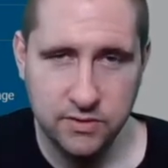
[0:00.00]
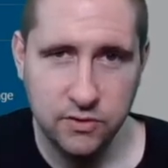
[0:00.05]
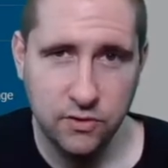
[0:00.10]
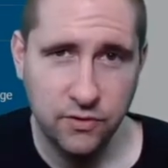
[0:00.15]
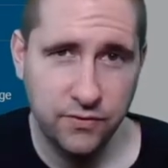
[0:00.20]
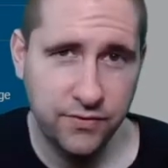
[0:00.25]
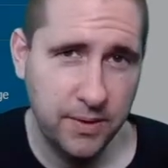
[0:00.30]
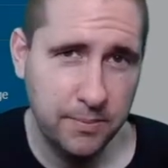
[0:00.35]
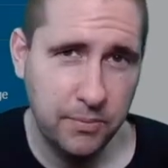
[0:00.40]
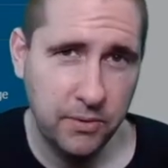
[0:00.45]
So
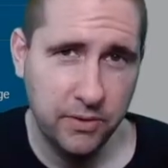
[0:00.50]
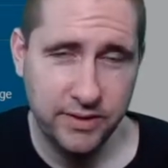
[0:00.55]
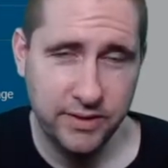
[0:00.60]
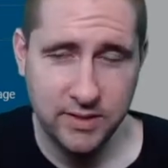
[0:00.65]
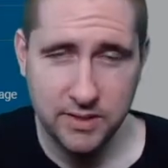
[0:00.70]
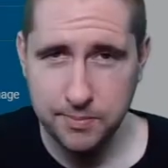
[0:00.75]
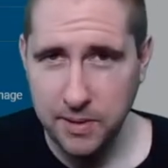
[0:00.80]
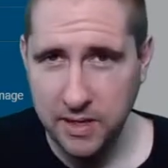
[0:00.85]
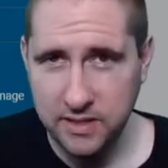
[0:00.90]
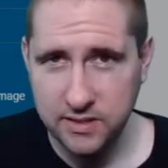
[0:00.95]
if they put in
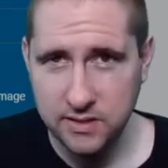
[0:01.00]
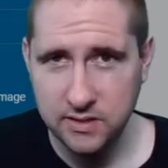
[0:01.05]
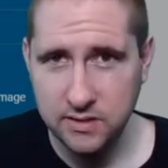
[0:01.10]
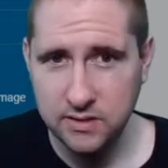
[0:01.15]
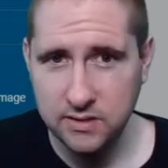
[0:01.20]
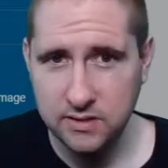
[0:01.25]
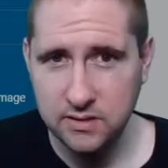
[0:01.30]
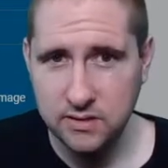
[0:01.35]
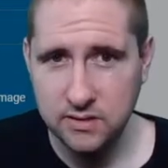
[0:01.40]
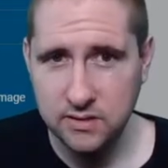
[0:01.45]

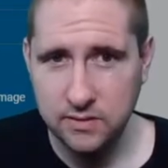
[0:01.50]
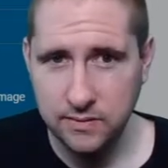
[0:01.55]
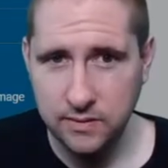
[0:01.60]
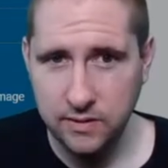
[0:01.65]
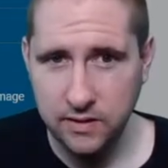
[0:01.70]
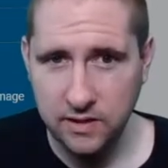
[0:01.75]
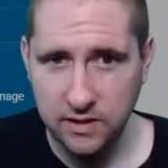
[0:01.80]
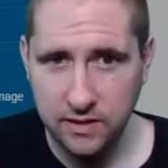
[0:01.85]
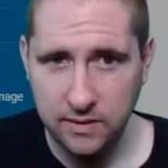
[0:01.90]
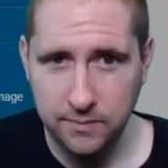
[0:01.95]
spaces,
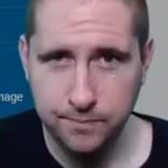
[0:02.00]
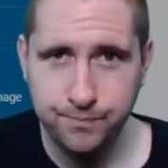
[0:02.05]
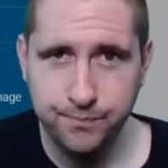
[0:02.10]
I